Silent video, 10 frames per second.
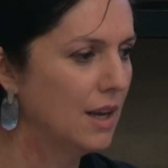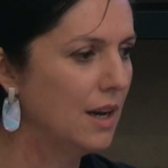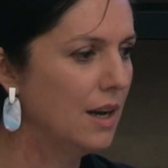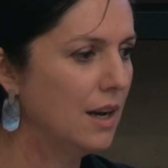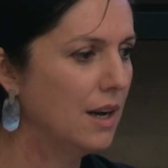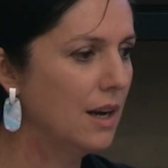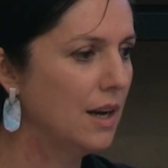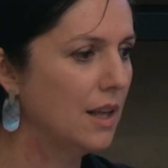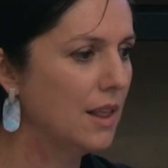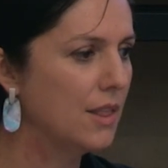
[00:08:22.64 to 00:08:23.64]

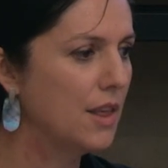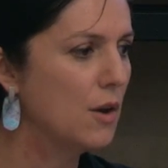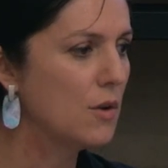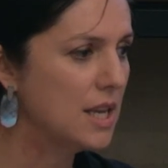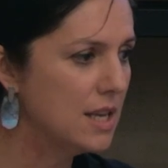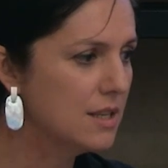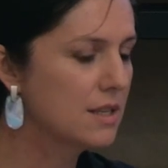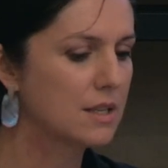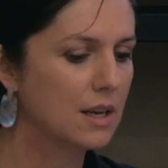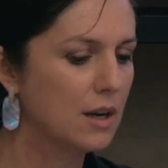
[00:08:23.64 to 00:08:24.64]
There
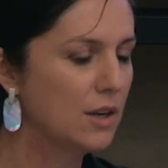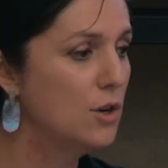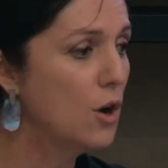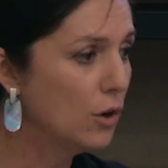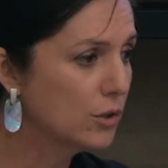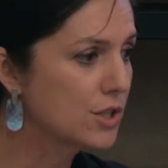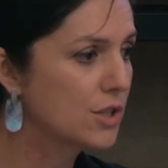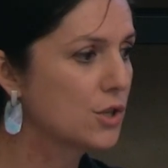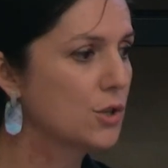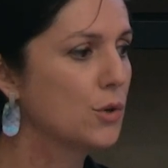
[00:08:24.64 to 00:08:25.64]
is nods
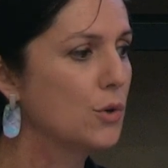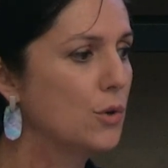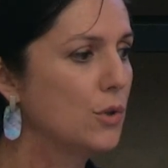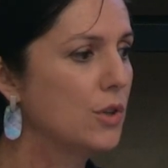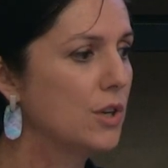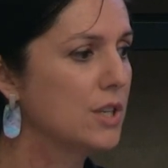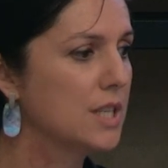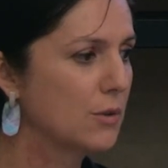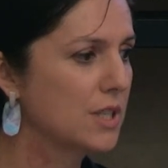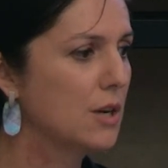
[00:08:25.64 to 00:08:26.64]
to the
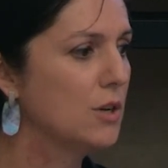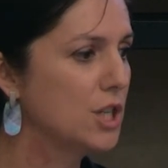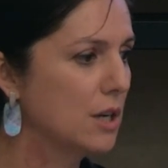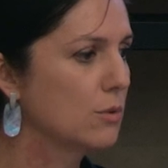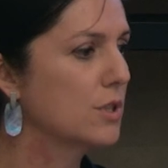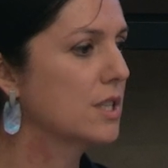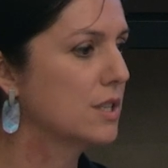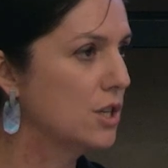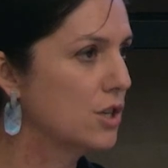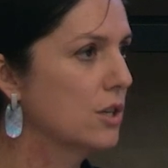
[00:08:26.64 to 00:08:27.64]
Secretary-General's
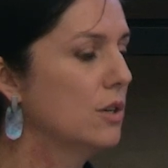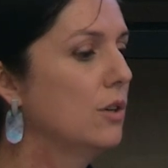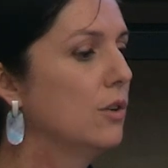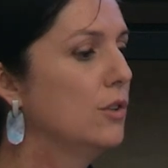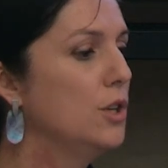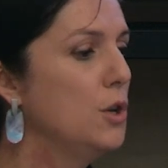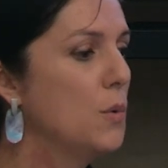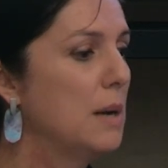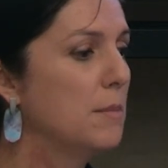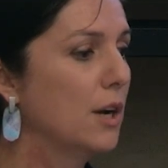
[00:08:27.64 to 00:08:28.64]
decision on the
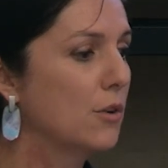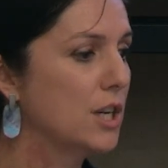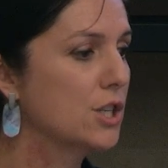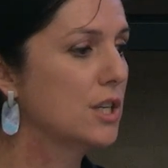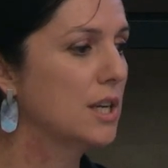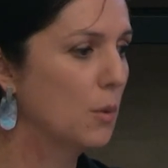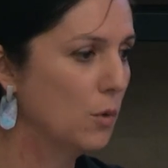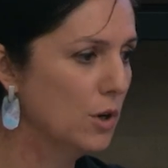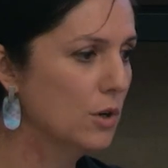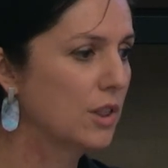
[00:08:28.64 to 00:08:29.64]
UN Migration
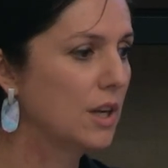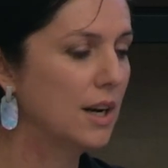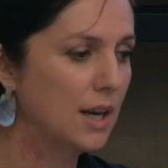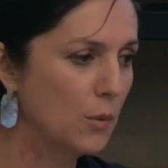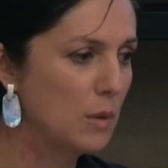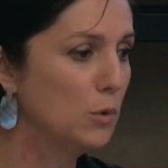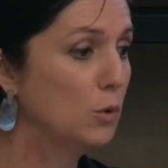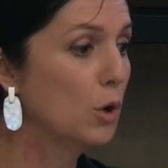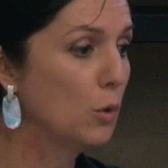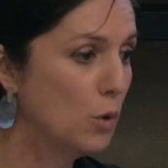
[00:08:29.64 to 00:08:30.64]
Network that IOM will
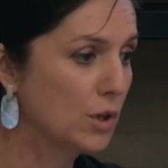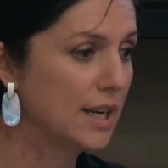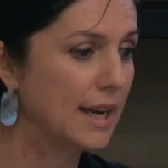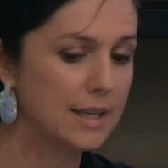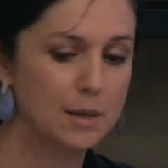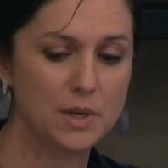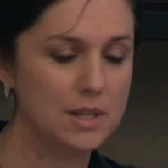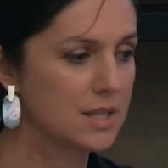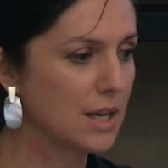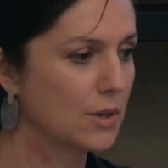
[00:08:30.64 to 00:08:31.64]
coordinate and be
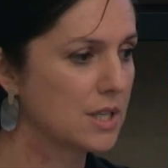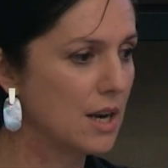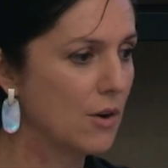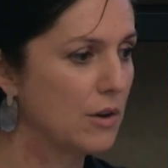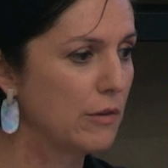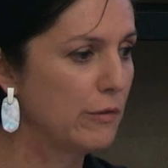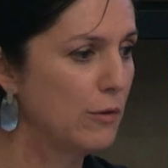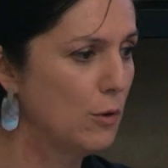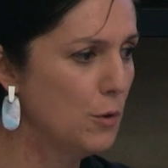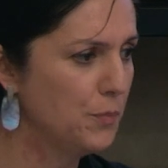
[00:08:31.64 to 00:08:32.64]
the Secretariat
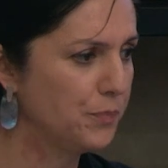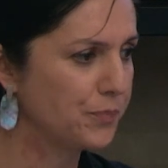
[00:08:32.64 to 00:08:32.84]
for.